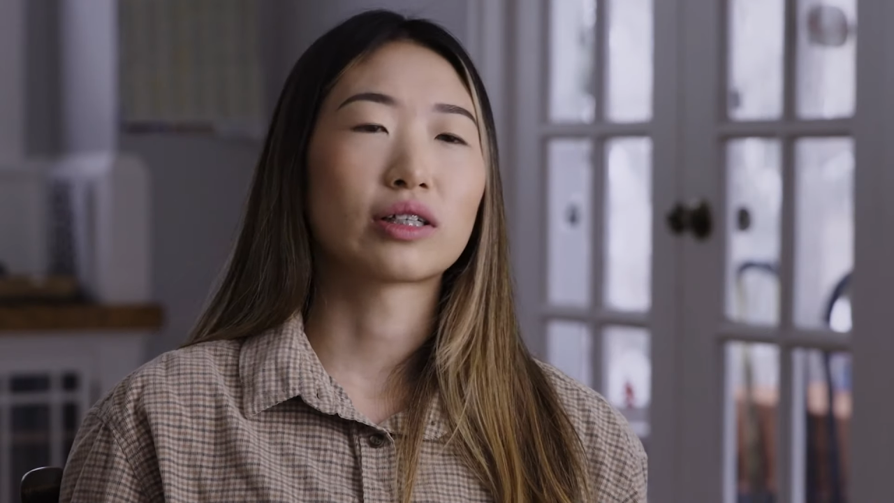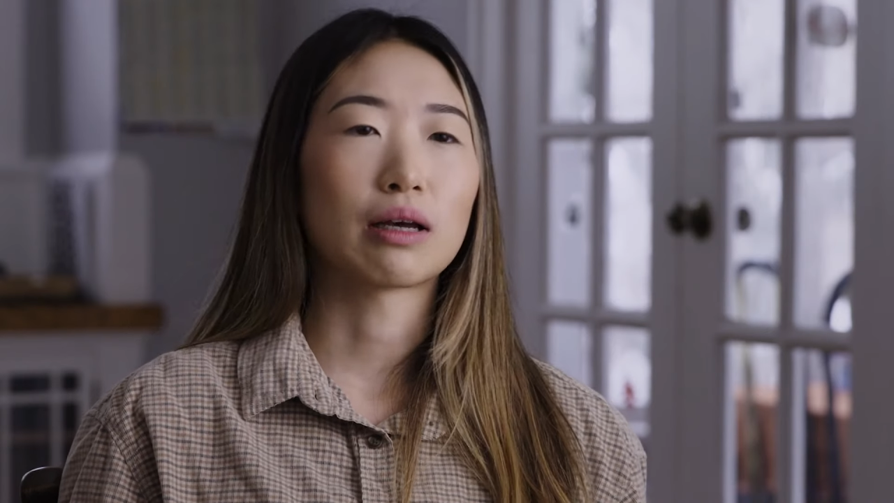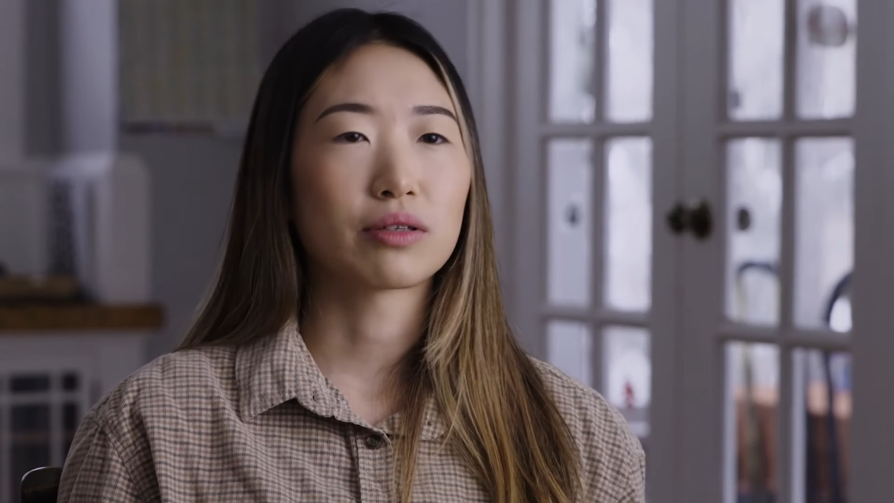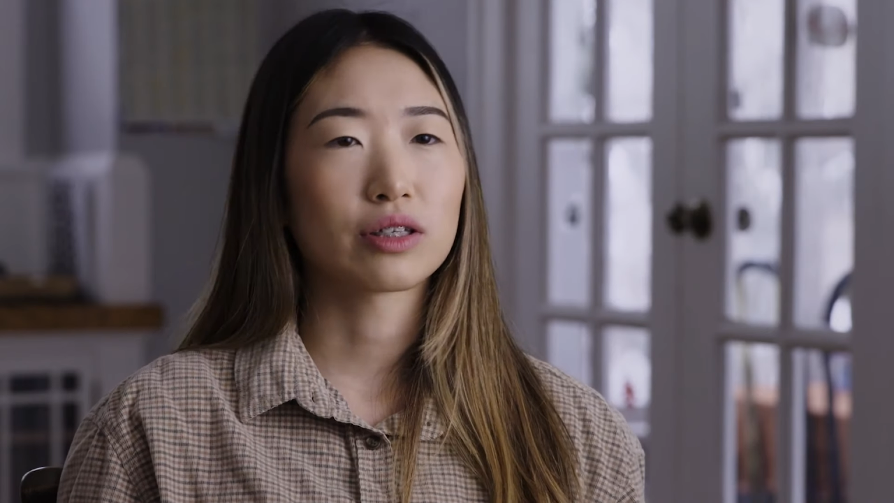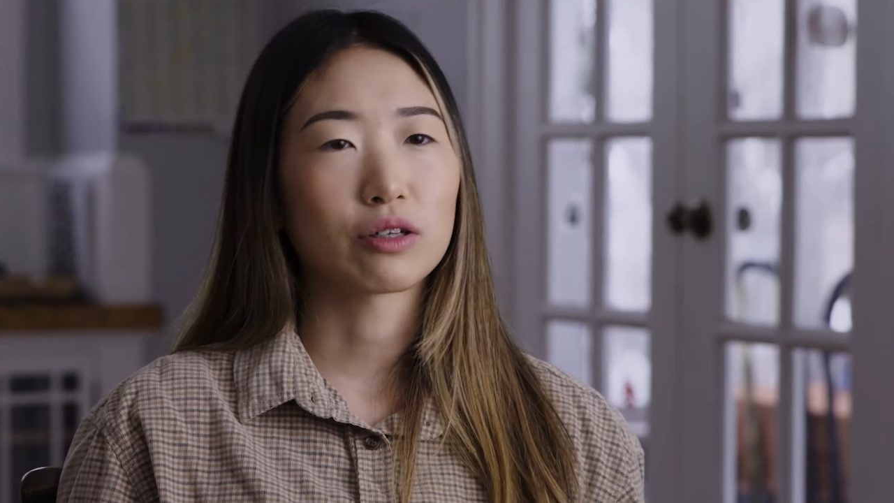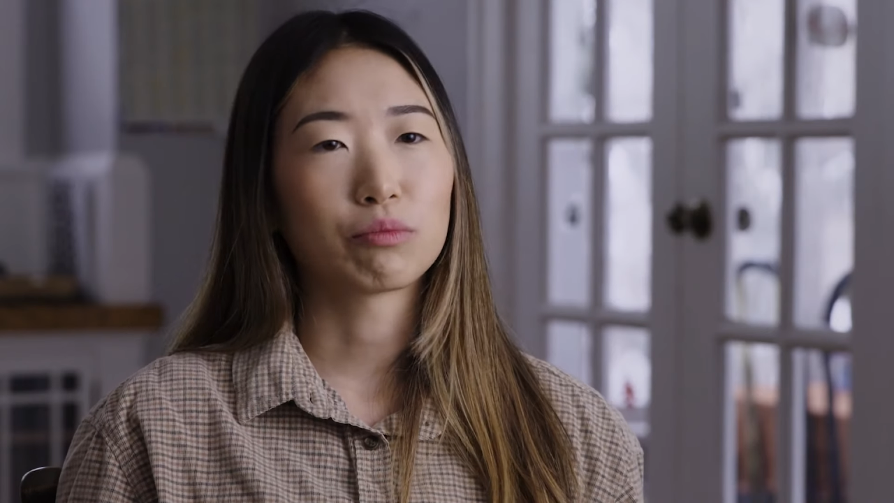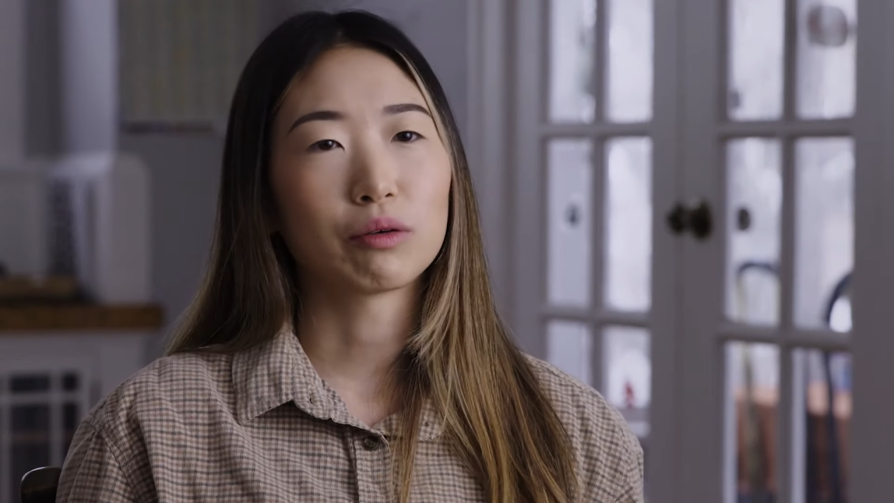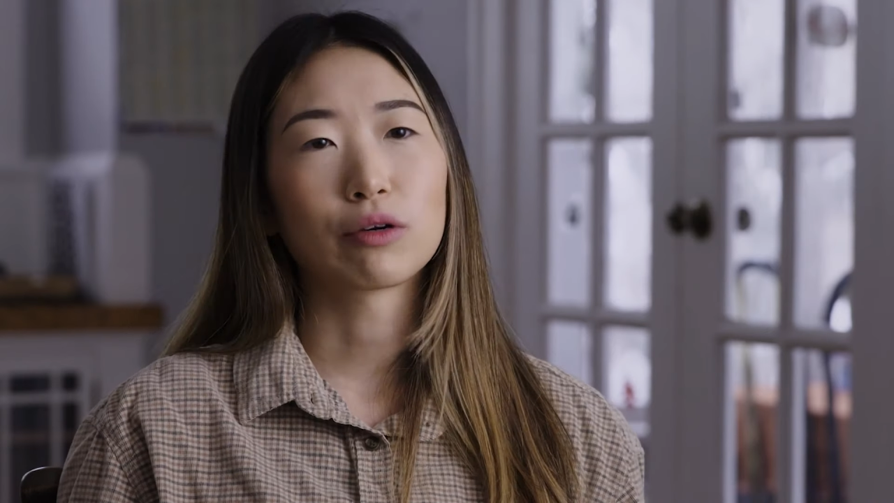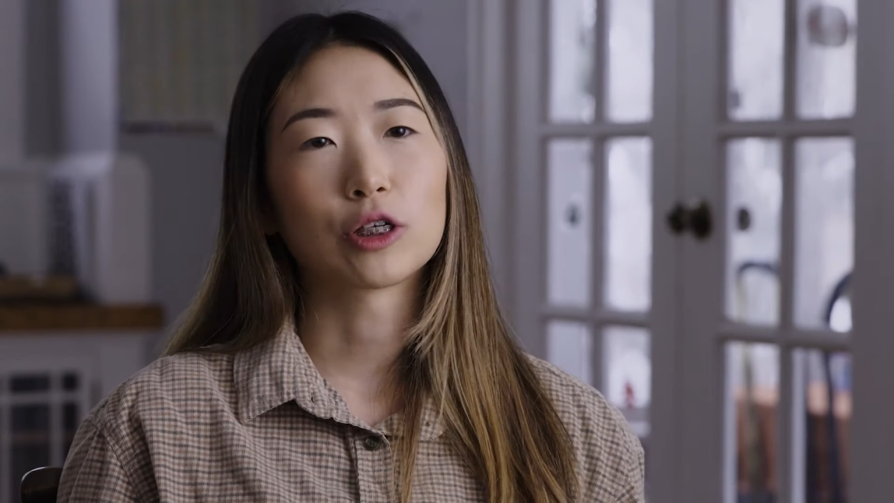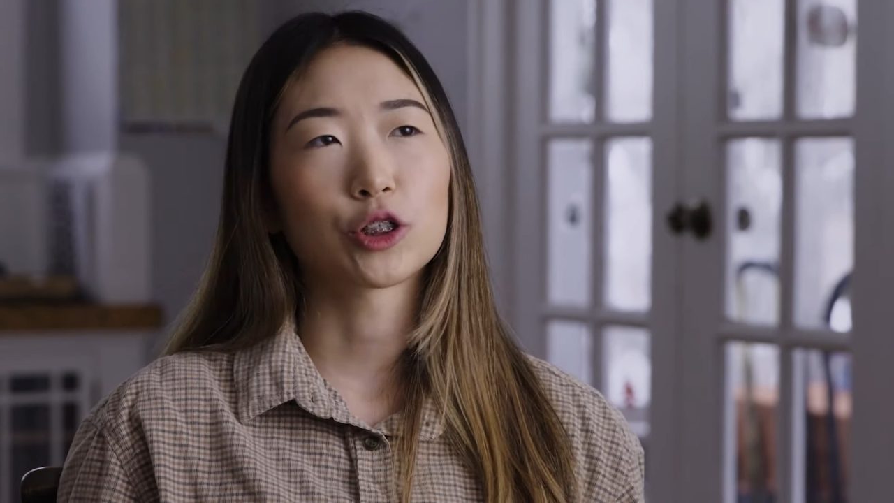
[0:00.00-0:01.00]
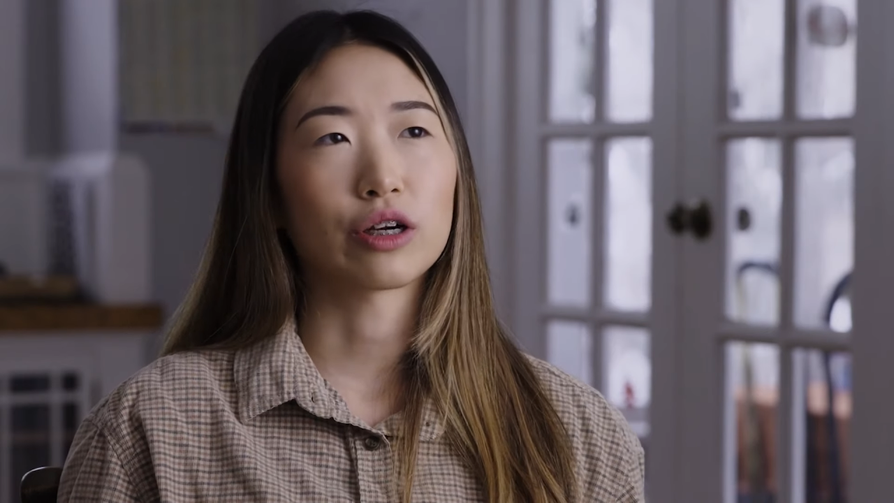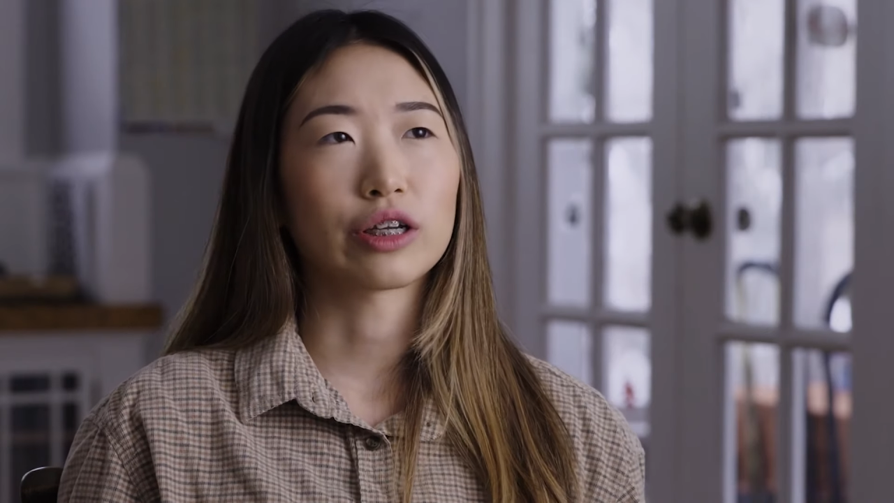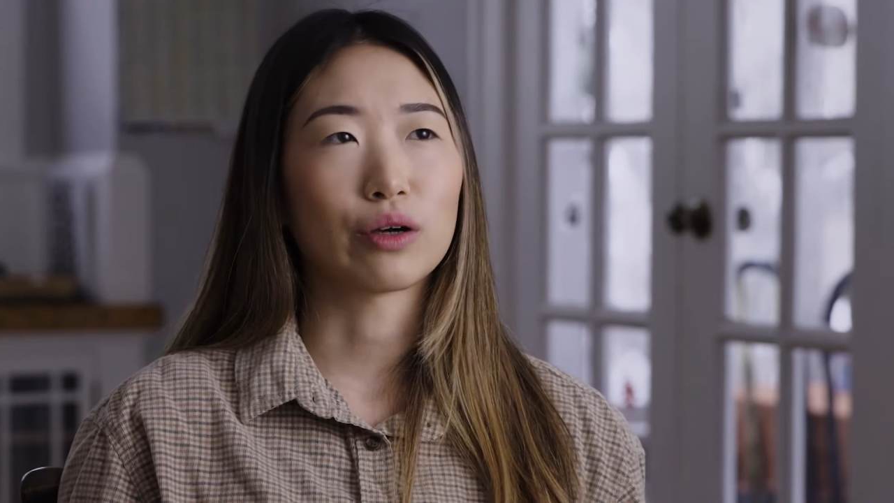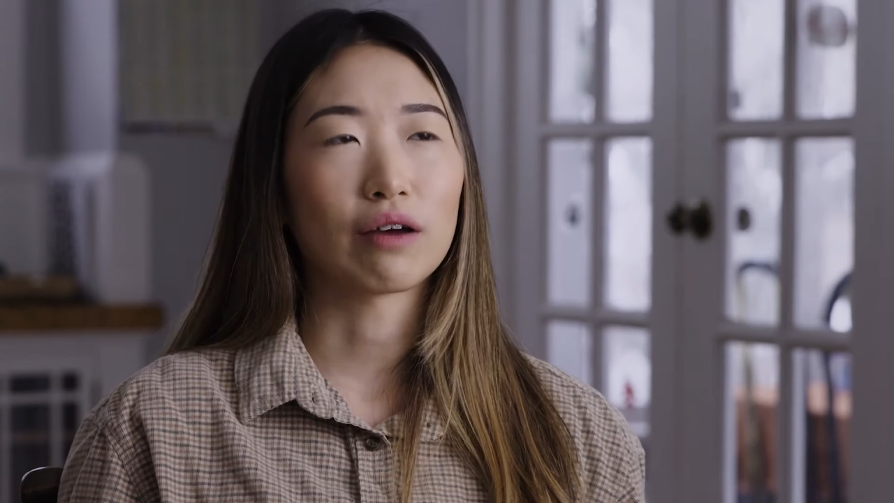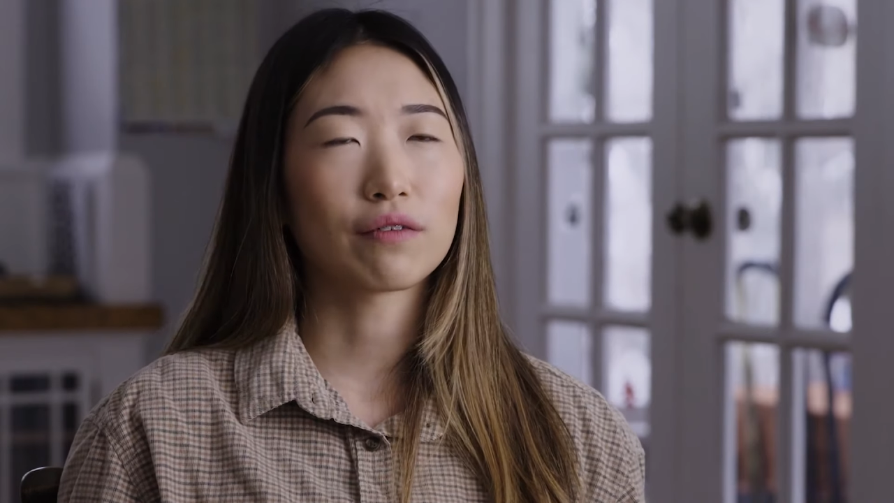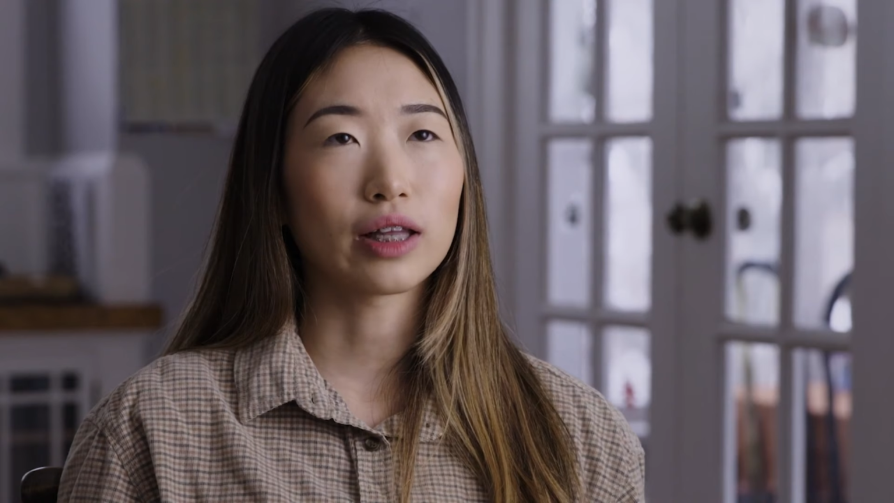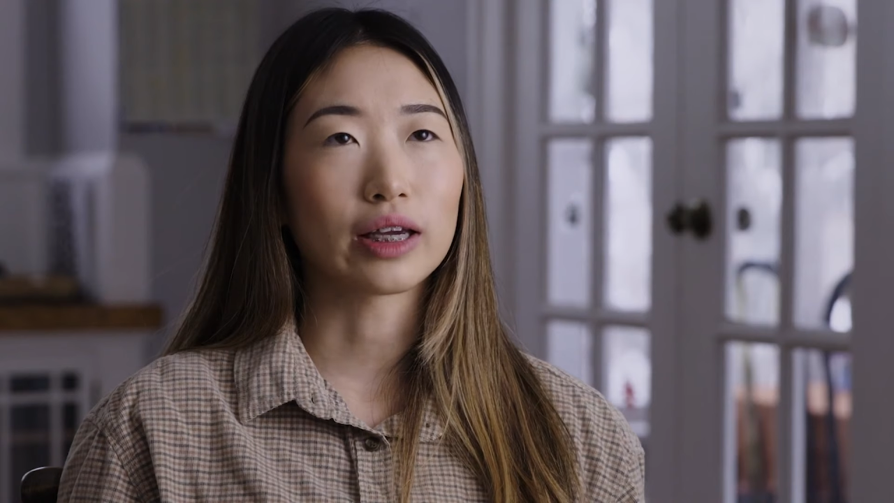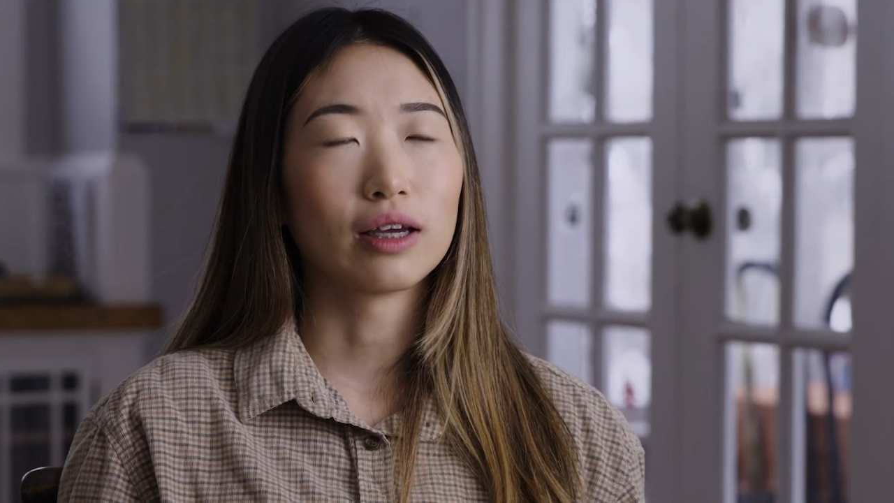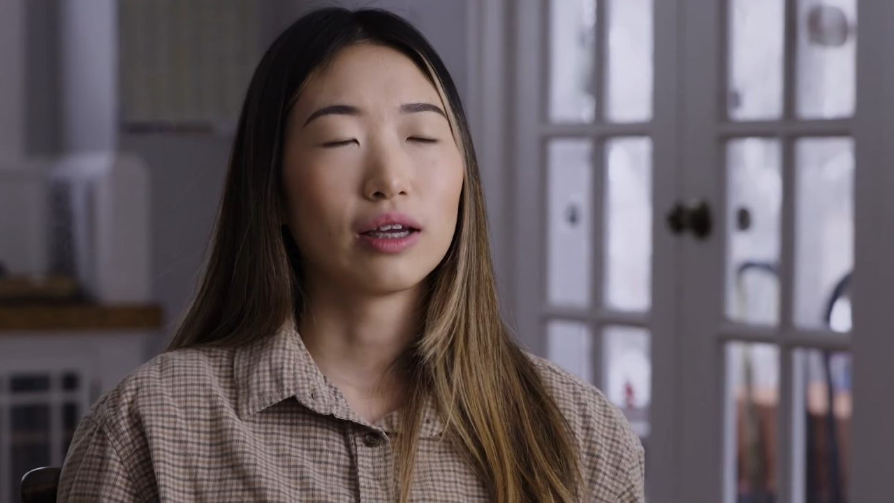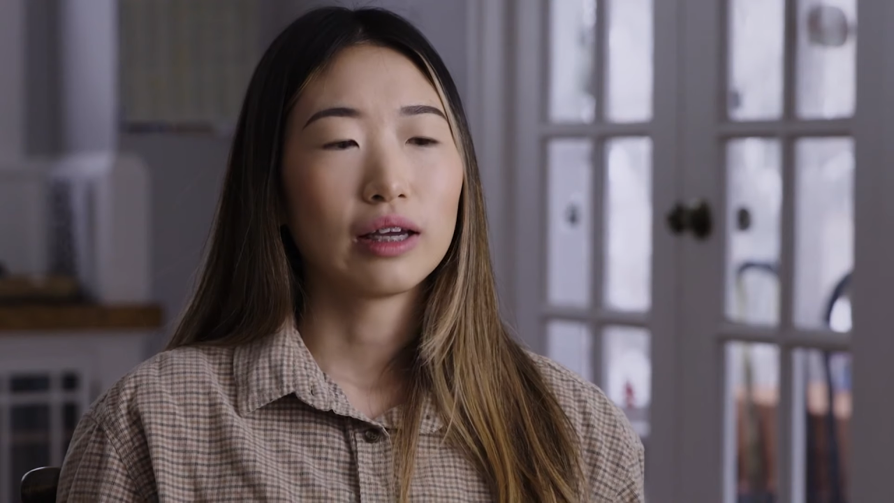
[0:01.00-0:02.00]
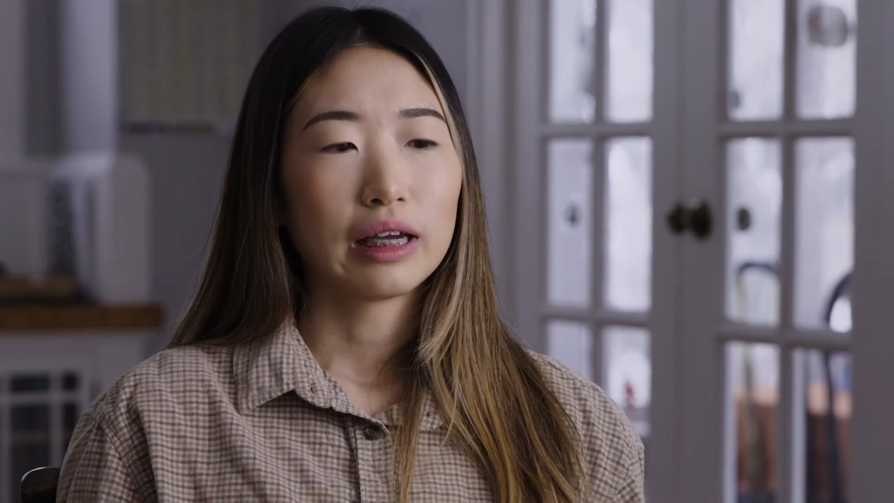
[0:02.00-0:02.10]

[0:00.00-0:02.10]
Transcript: attempts to put pressure on you. I feel like